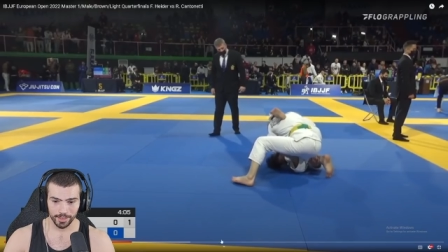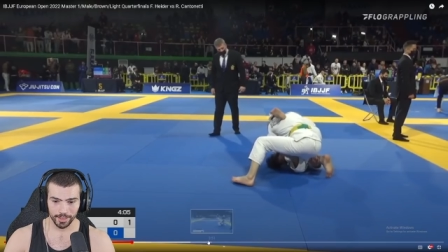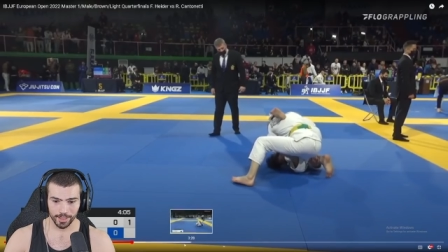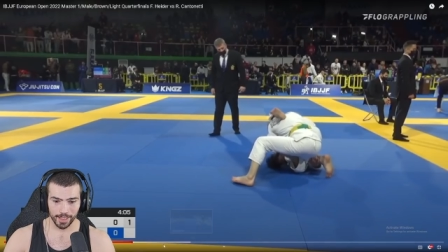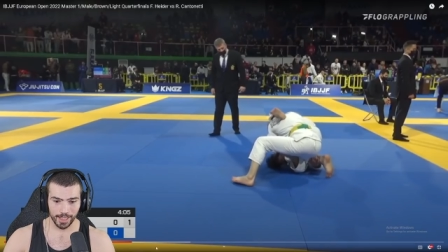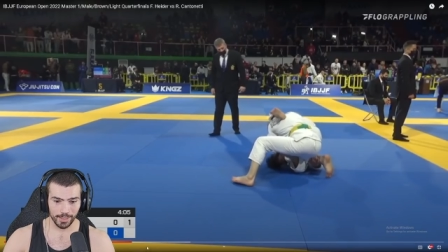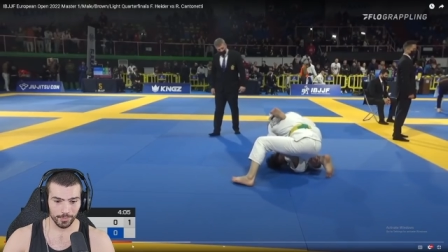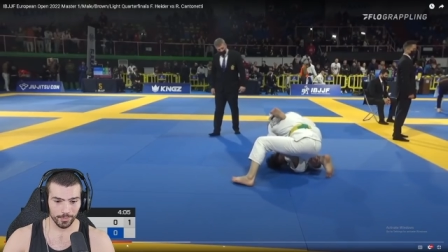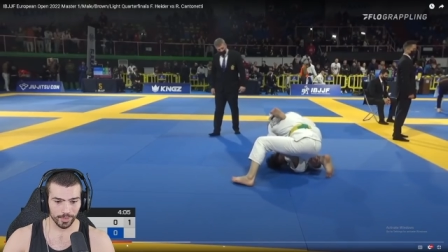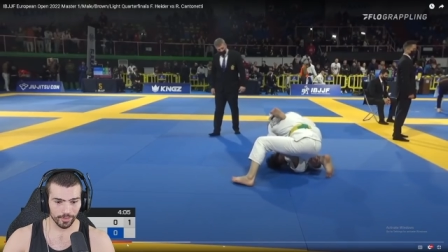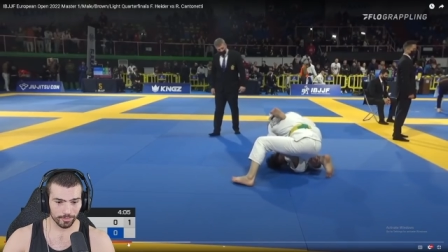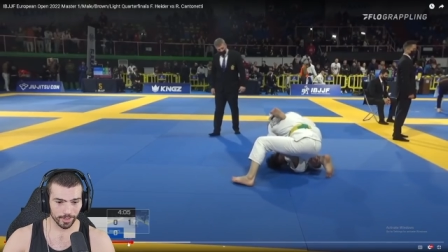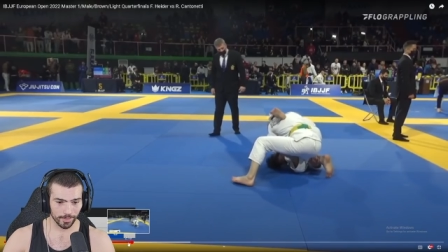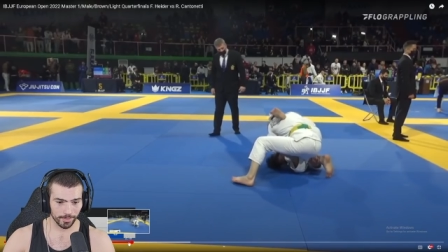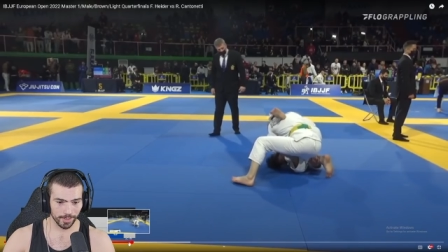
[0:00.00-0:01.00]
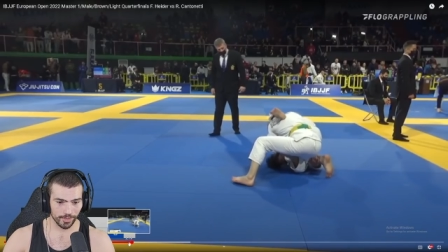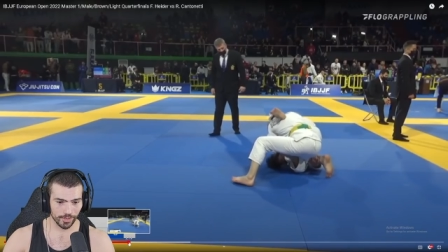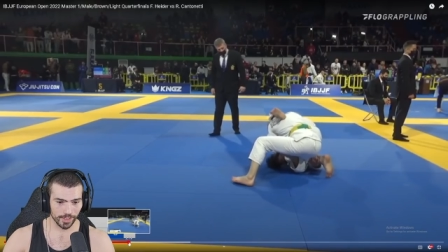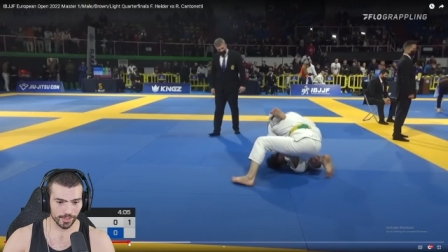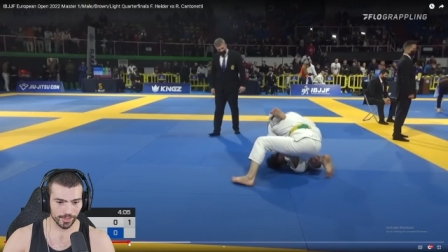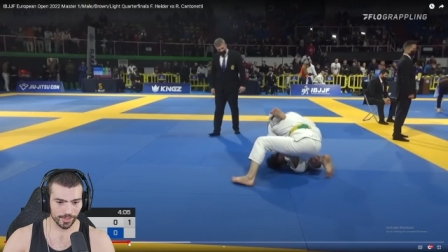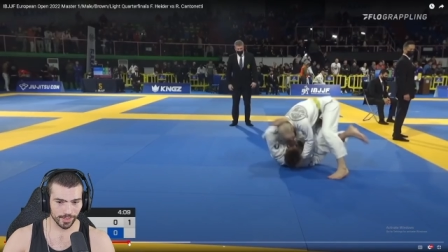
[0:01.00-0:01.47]
I would have probably
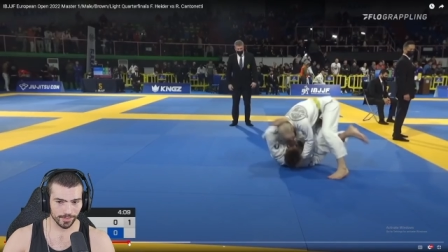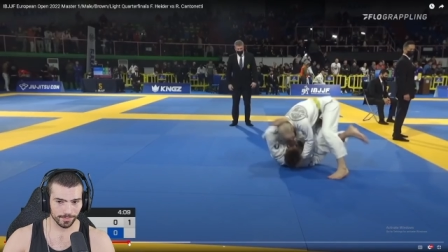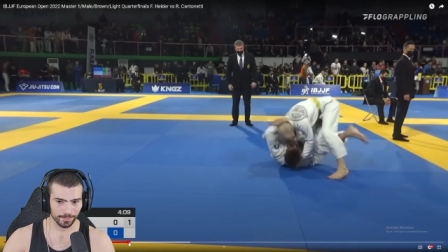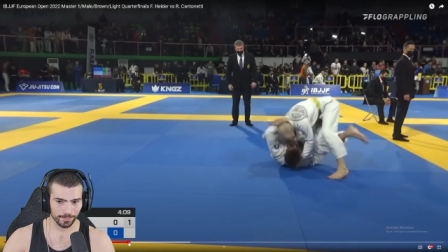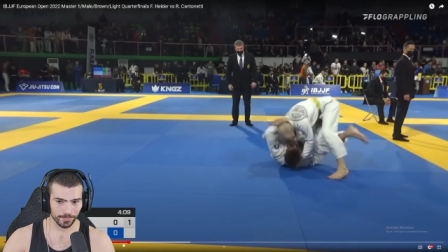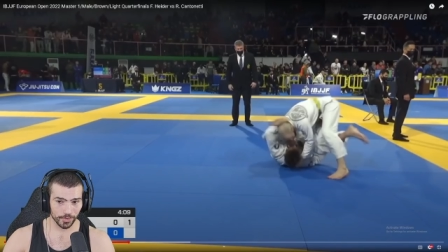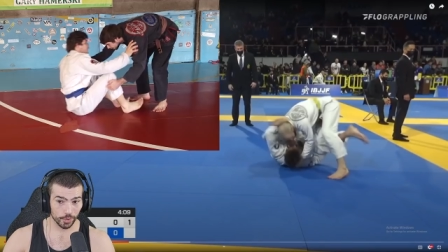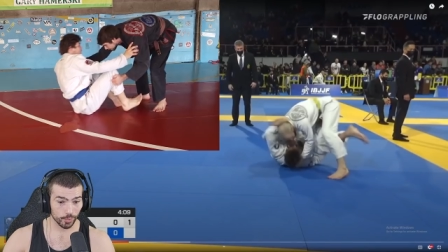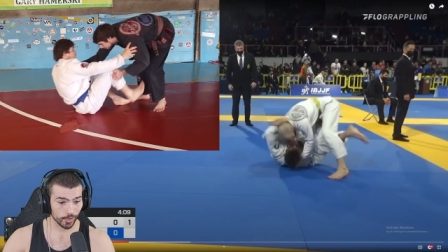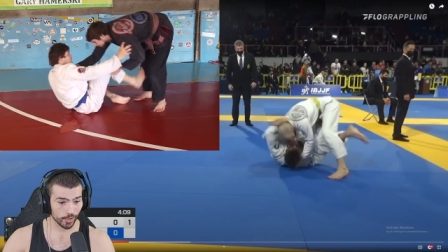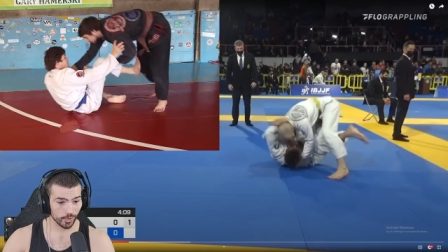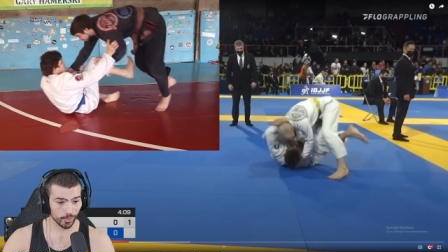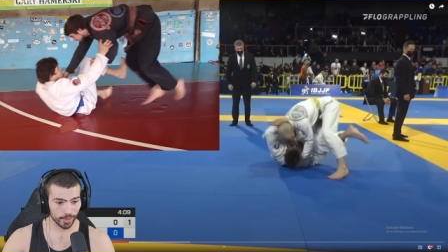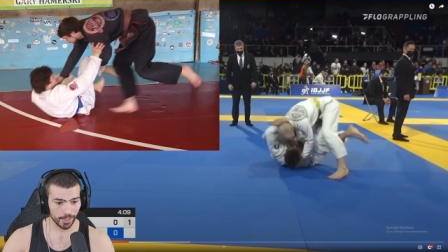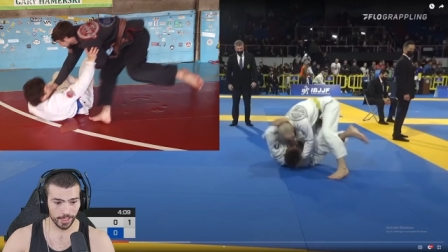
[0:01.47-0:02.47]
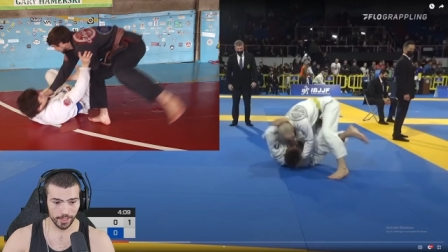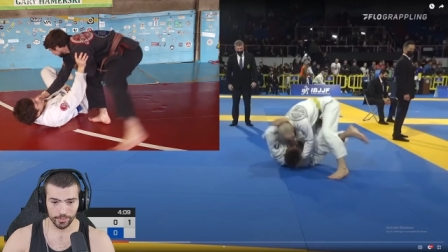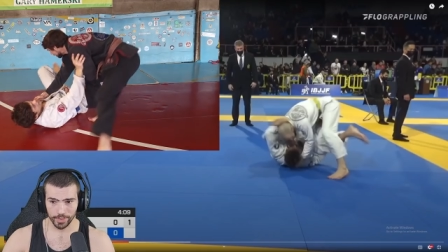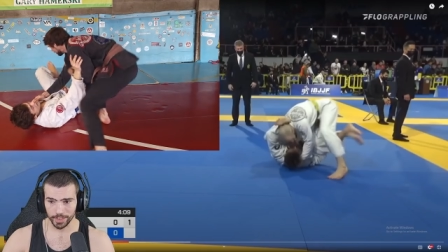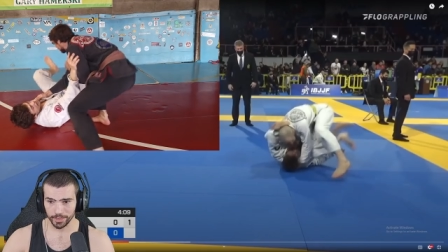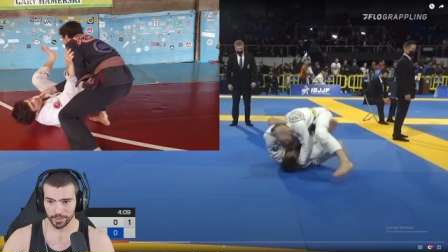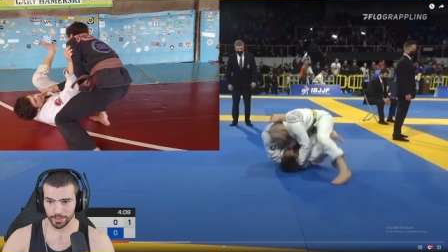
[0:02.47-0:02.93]
just switched to a leg
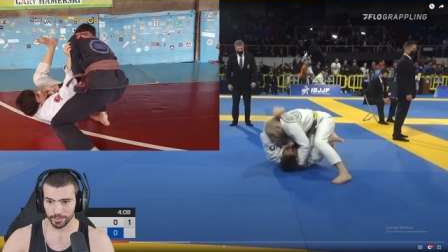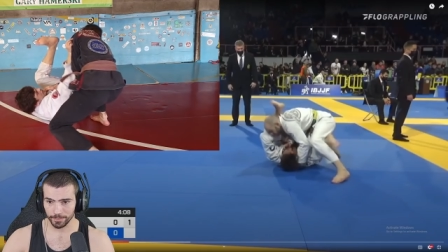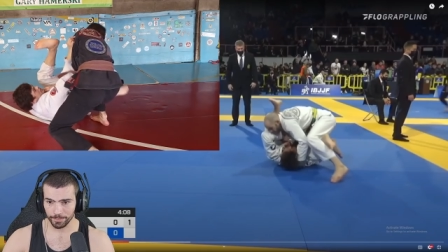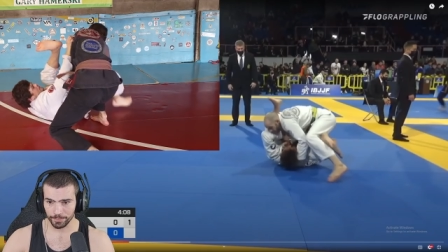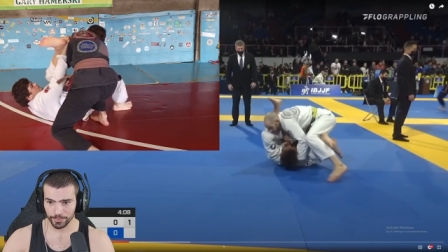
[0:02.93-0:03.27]
drag though.